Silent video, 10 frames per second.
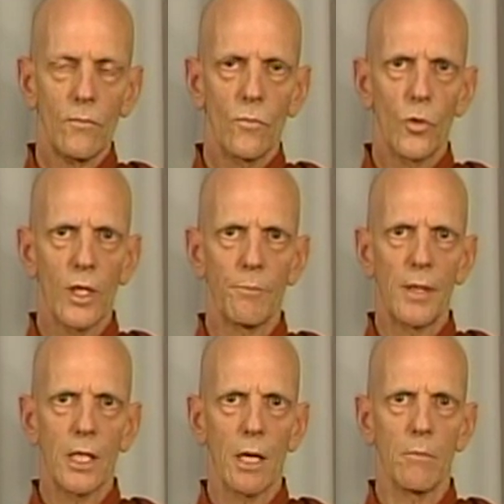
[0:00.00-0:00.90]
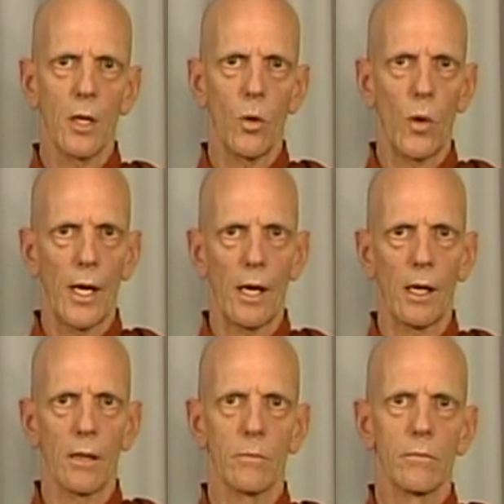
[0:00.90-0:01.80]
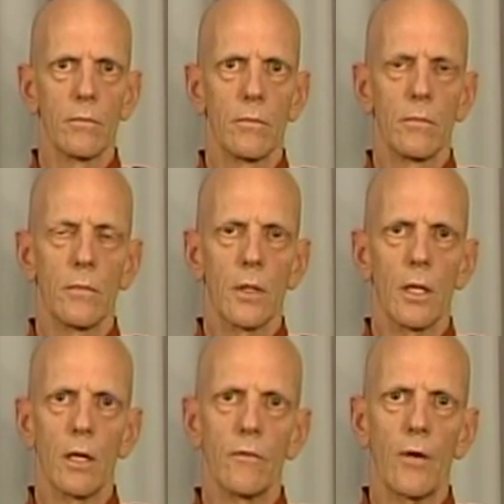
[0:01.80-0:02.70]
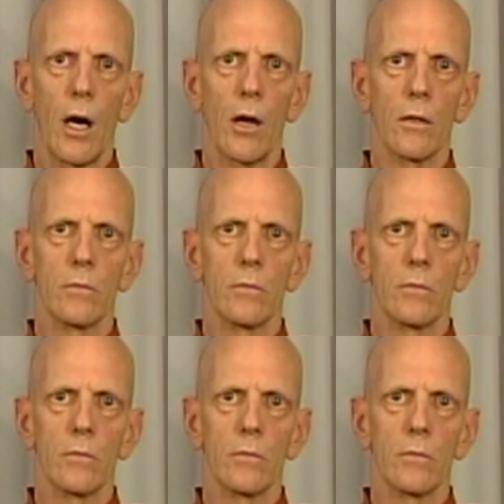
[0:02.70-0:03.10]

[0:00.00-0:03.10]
we can become aware of our